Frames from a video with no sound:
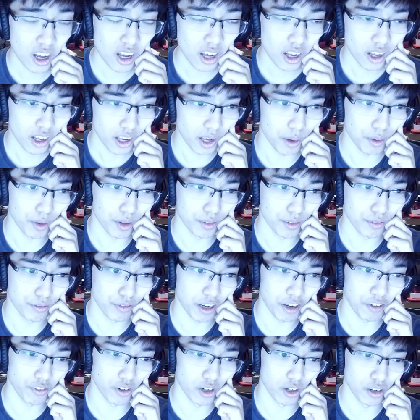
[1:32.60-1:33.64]
in
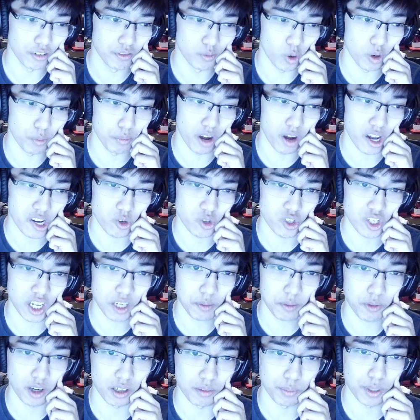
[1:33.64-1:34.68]
favor of more Bancho
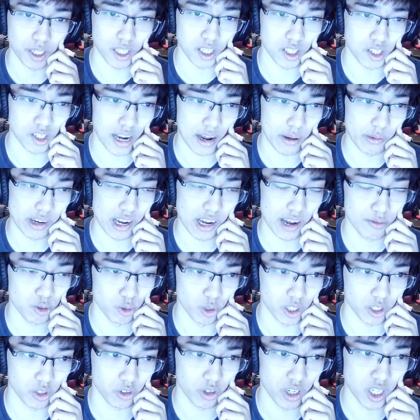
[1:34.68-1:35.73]
Stingmon, because now we have to
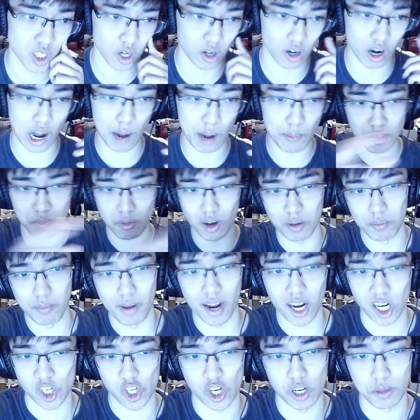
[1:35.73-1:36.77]
increase our Omnimon
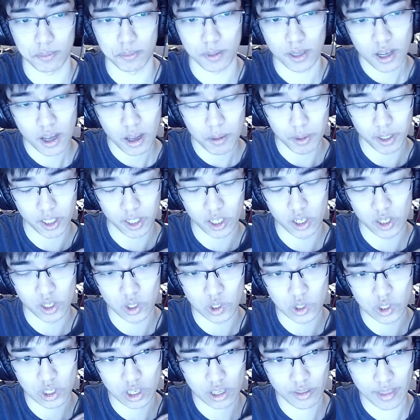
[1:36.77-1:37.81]
matchup.
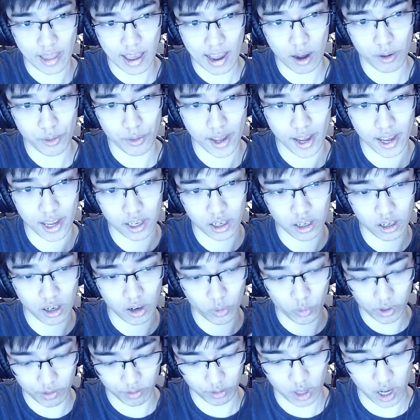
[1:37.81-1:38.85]
Because now that
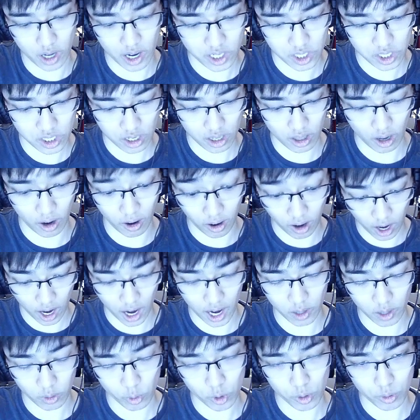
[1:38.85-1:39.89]
we've lost our
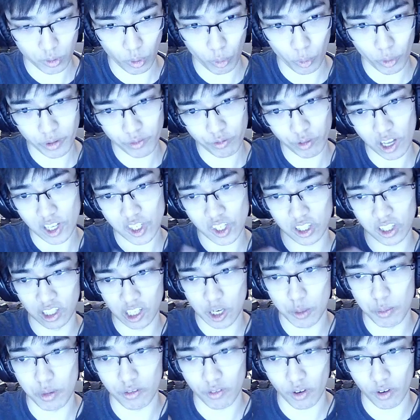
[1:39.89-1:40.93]
high roll, or we've lost a little
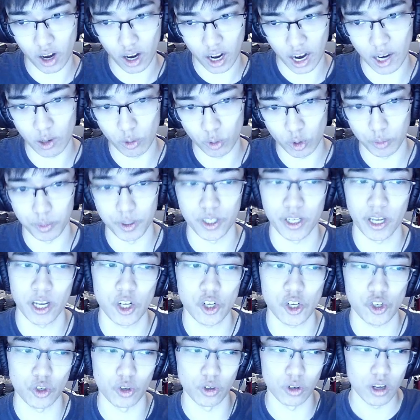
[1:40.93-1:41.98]
bit of our high roll
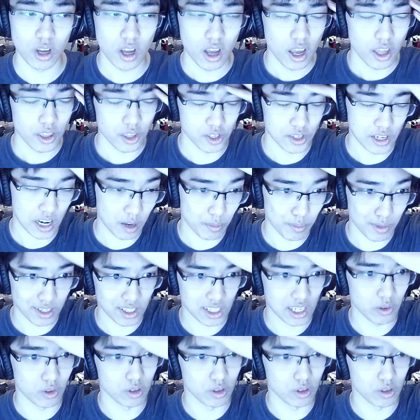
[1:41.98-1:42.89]
potential, this now means that we're